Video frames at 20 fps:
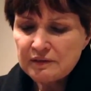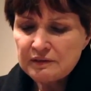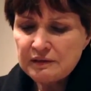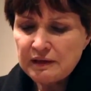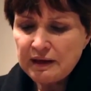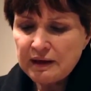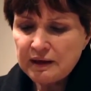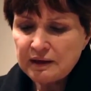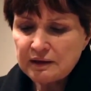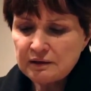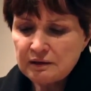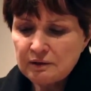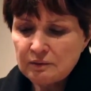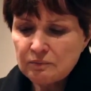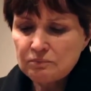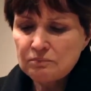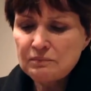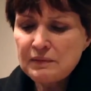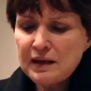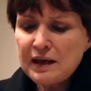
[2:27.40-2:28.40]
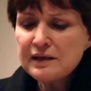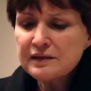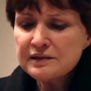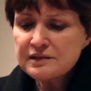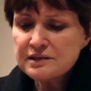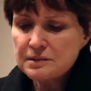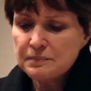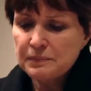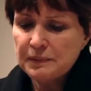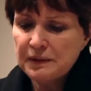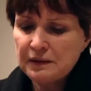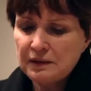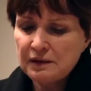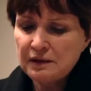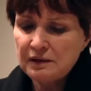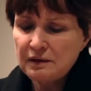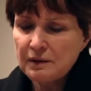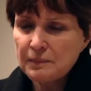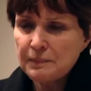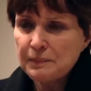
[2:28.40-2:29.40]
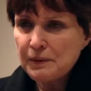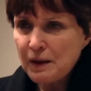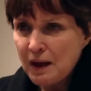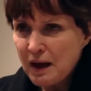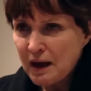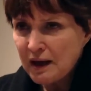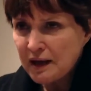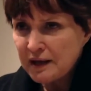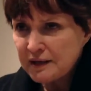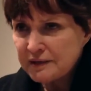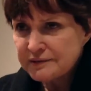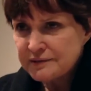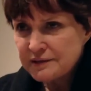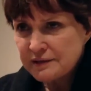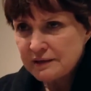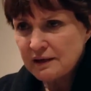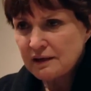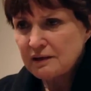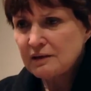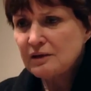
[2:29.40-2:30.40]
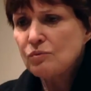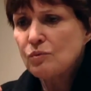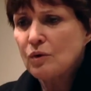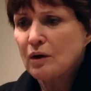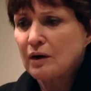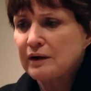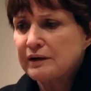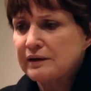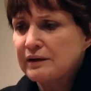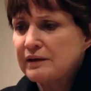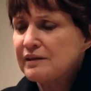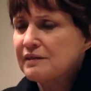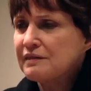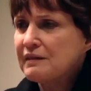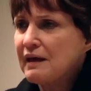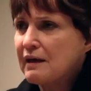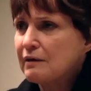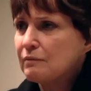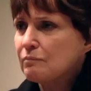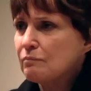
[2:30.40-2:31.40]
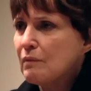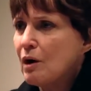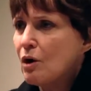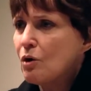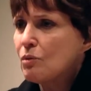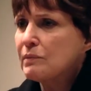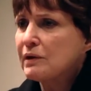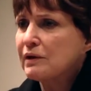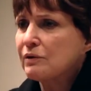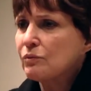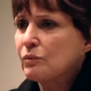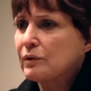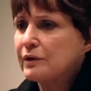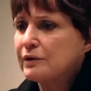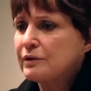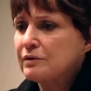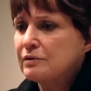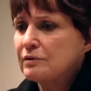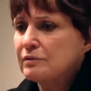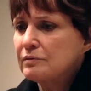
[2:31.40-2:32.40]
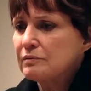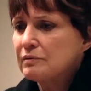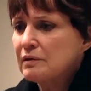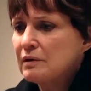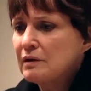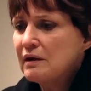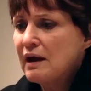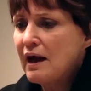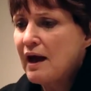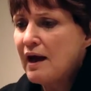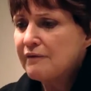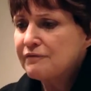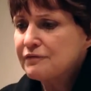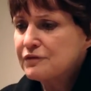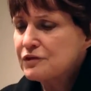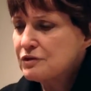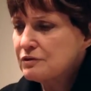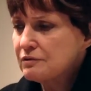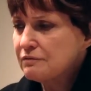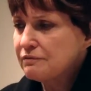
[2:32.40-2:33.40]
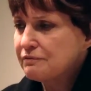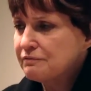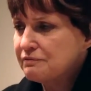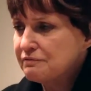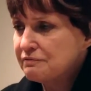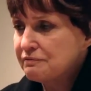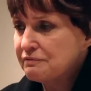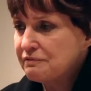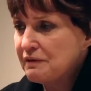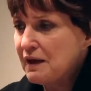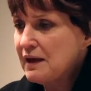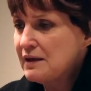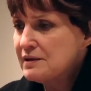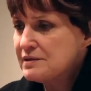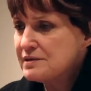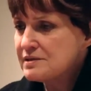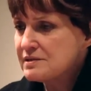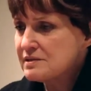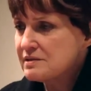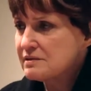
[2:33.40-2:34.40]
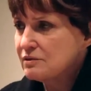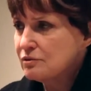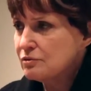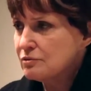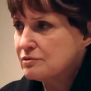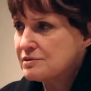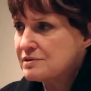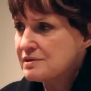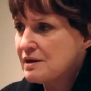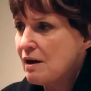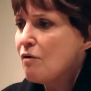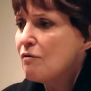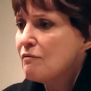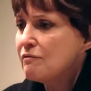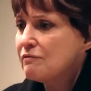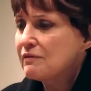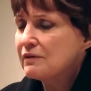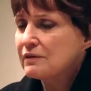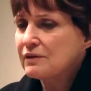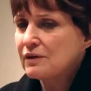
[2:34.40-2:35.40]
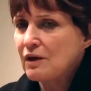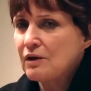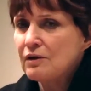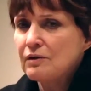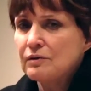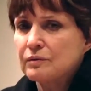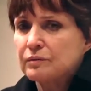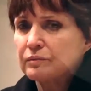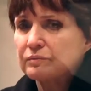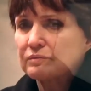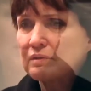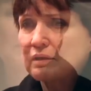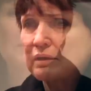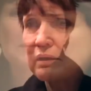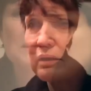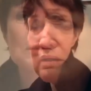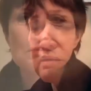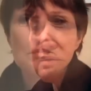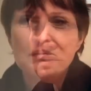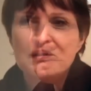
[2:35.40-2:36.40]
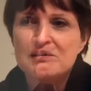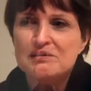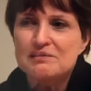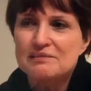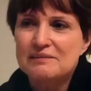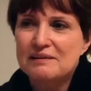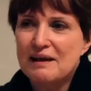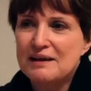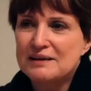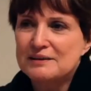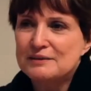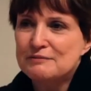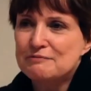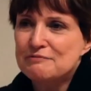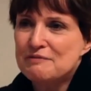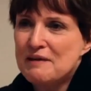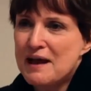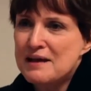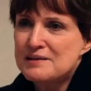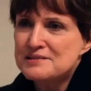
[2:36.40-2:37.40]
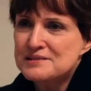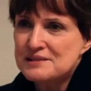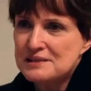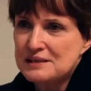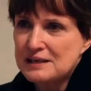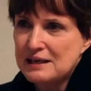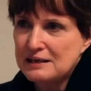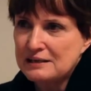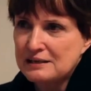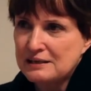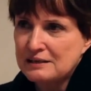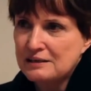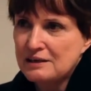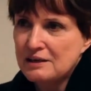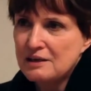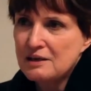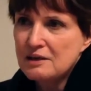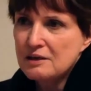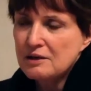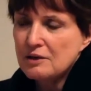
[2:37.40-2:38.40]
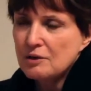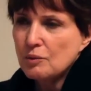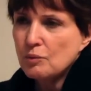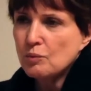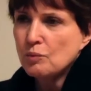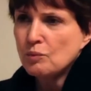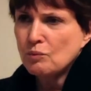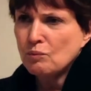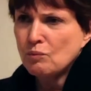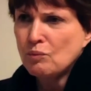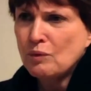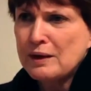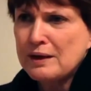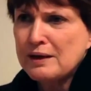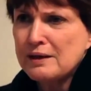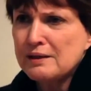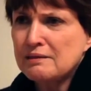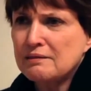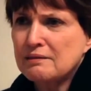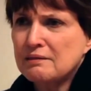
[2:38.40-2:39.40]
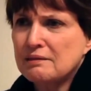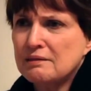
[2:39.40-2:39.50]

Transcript: that meant to be applied to anyone in that moment where you have to face yourself alone. I've always been kind of fascinated with